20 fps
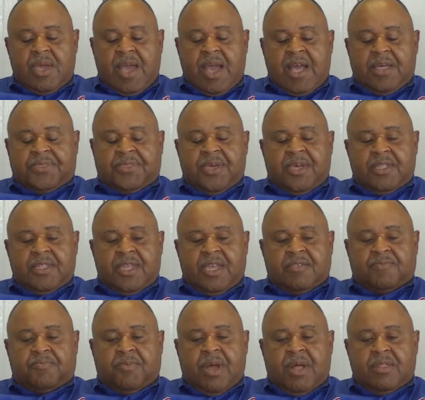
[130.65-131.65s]
I think
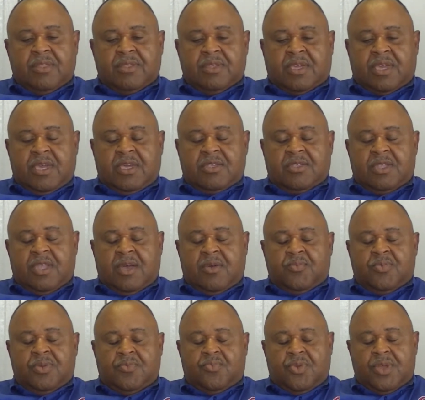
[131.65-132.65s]
that's probably the case now.
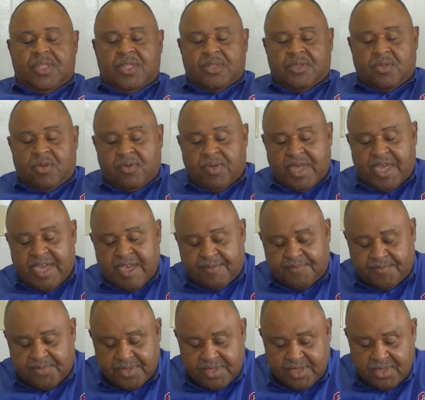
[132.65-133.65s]

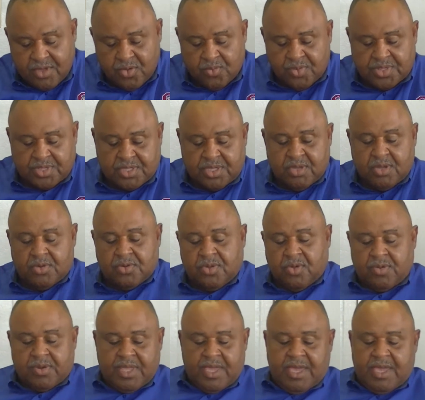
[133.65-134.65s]
We still
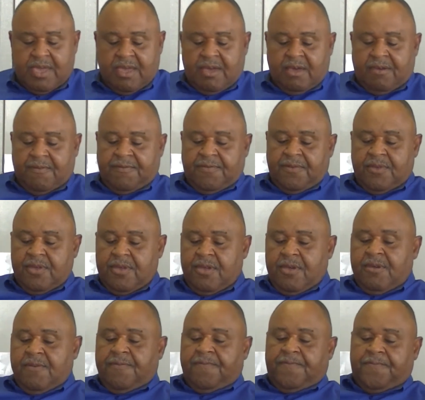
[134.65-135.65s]
don't have
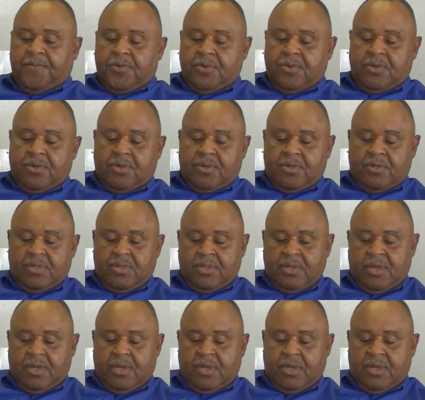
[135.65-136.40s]
full